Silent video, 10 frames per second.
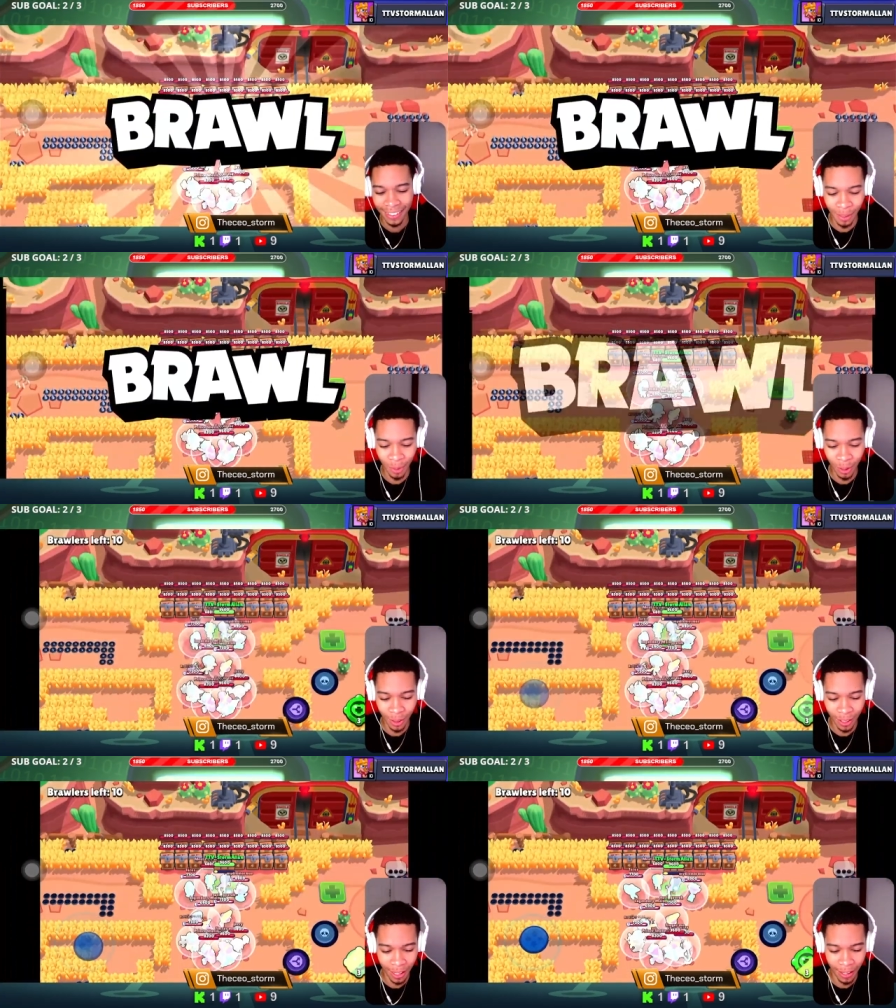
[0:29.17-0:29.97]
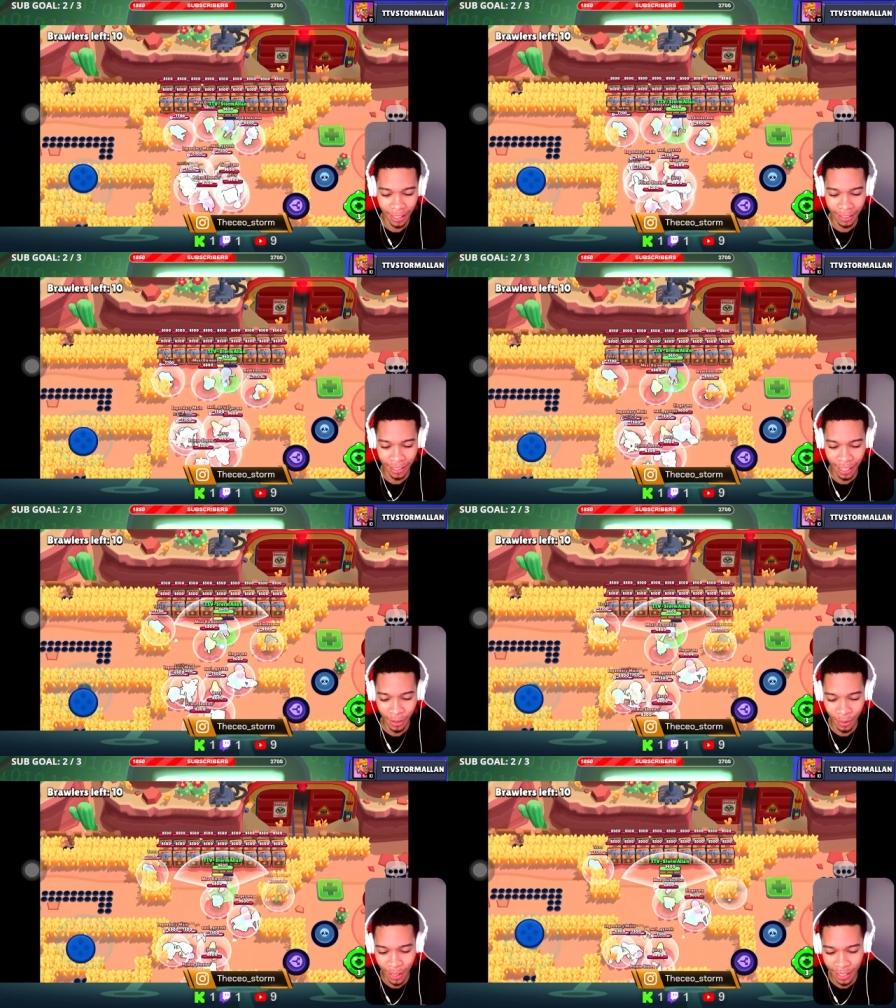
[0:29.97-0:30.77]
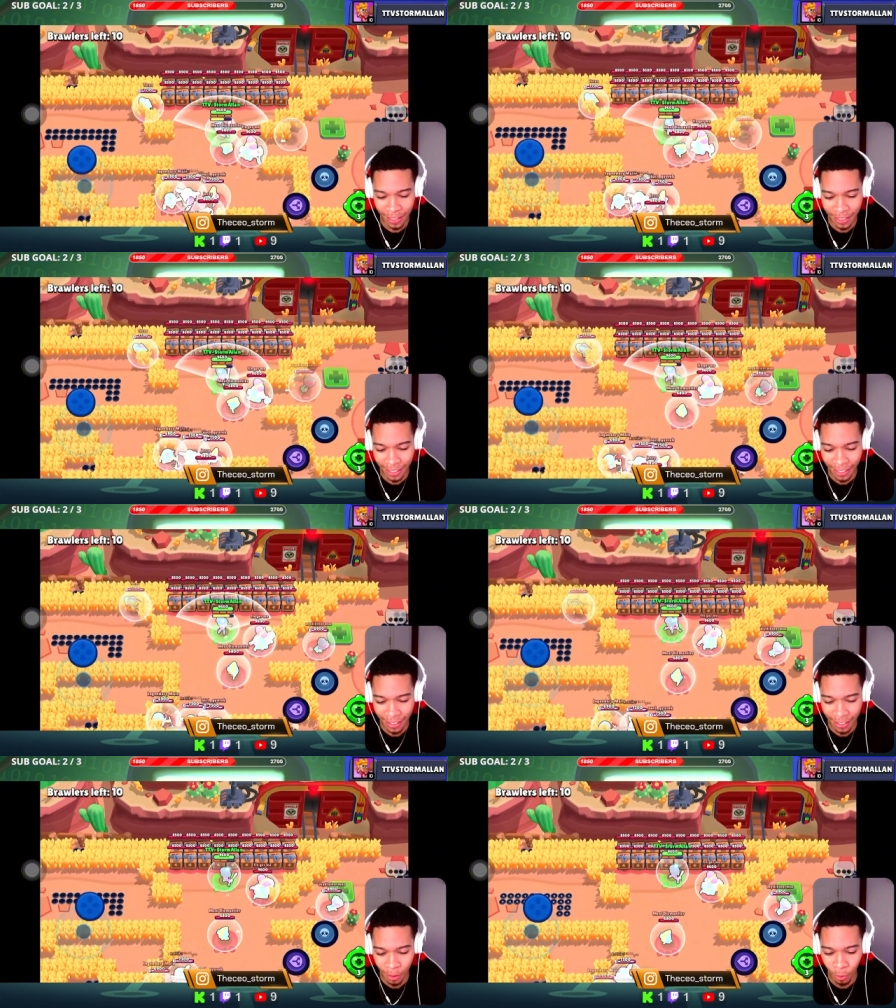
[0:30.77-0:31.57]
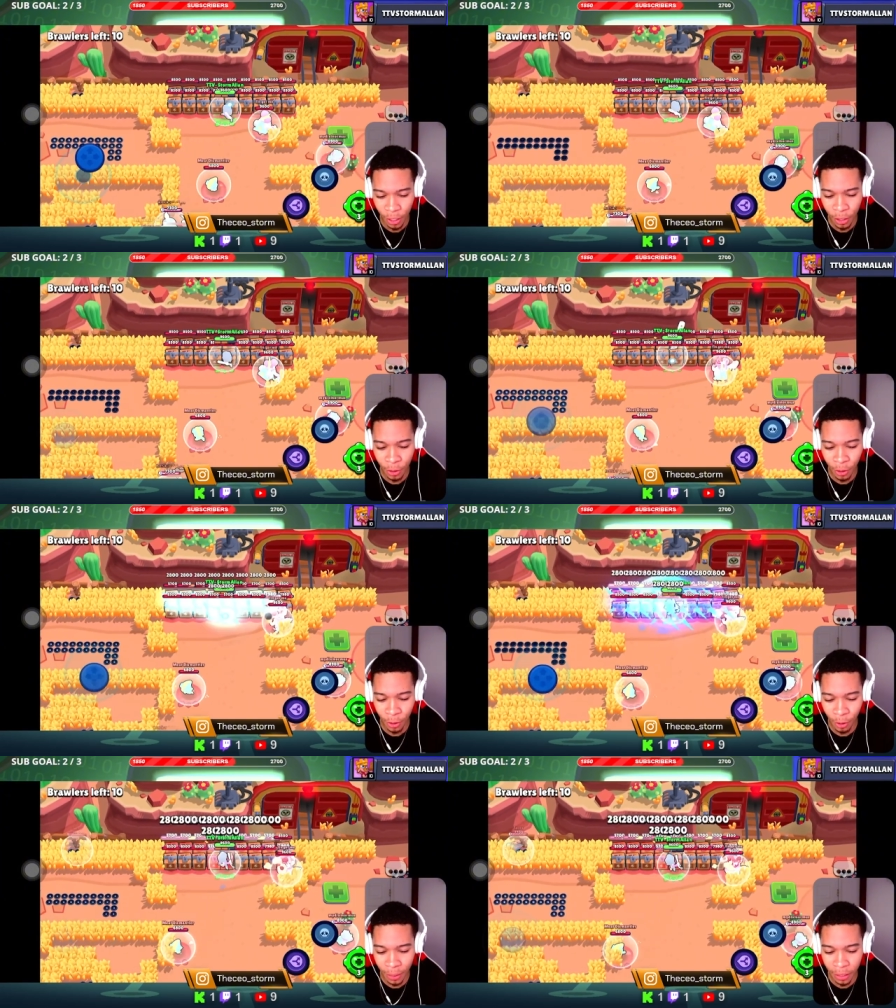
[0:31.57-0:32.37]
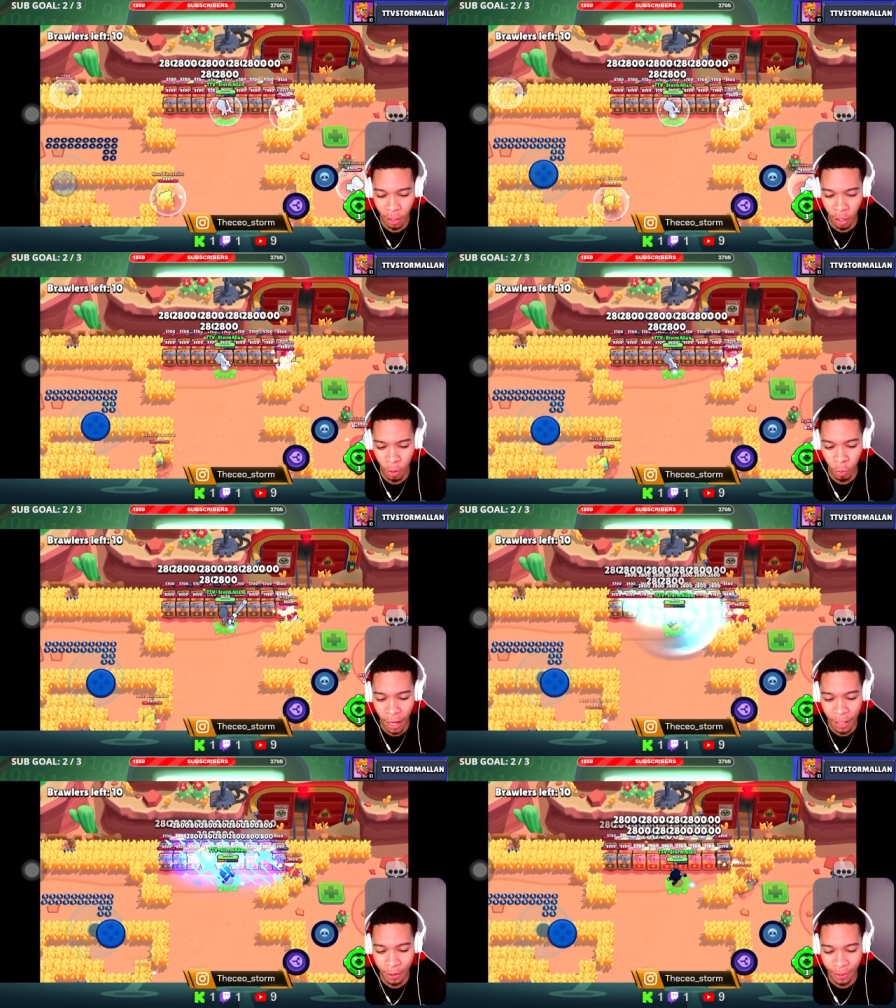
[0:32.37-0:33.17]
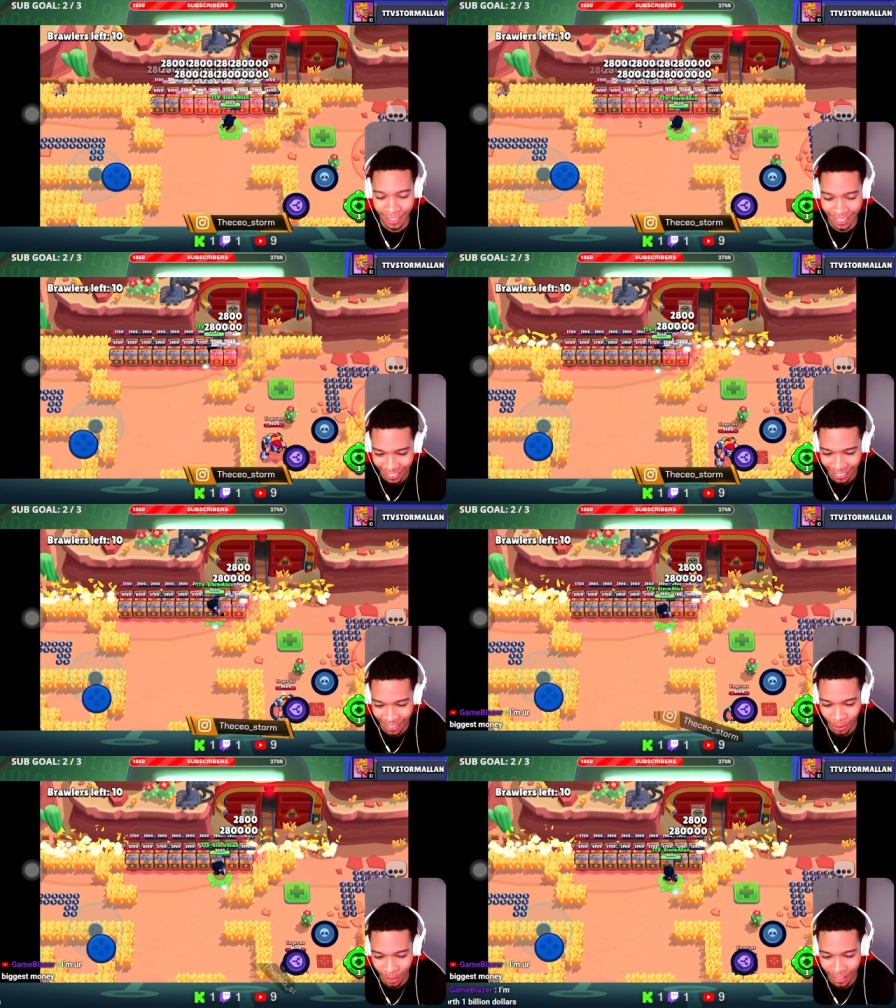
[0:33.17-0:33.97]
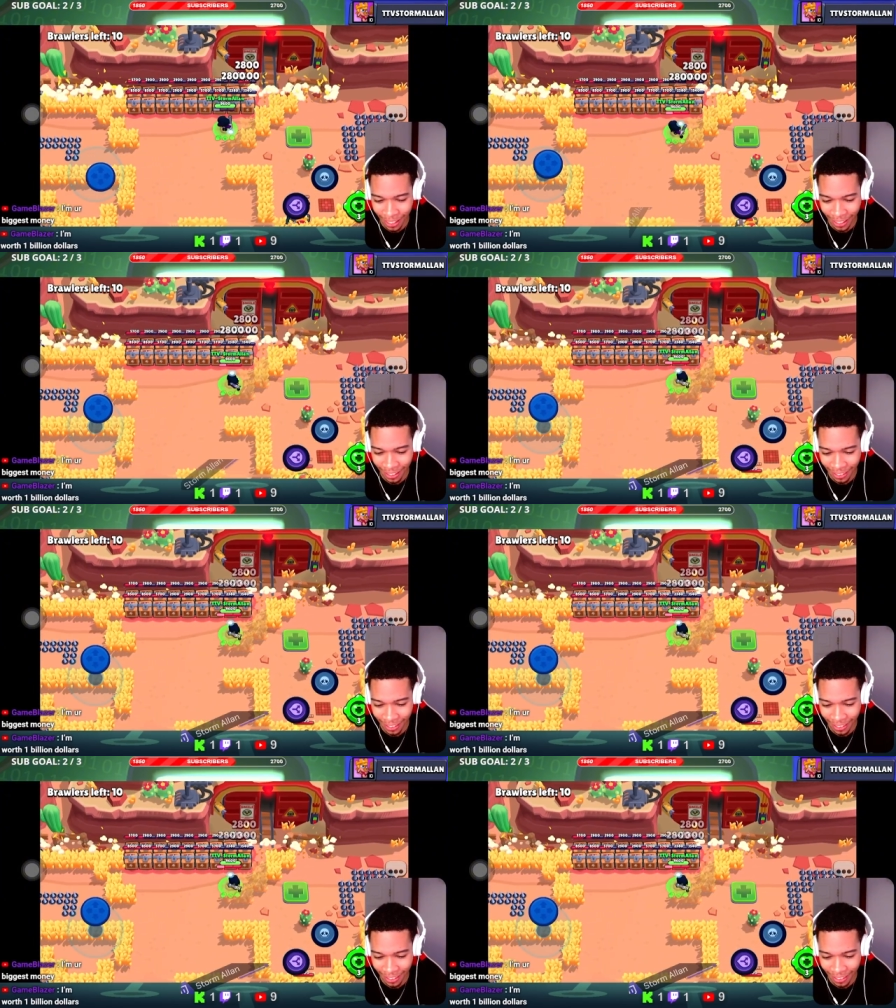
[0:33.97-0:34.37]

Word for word: Bro, alright, everybody's... Where you going, homie? No, why are you doing this? Are oh, you wanna die?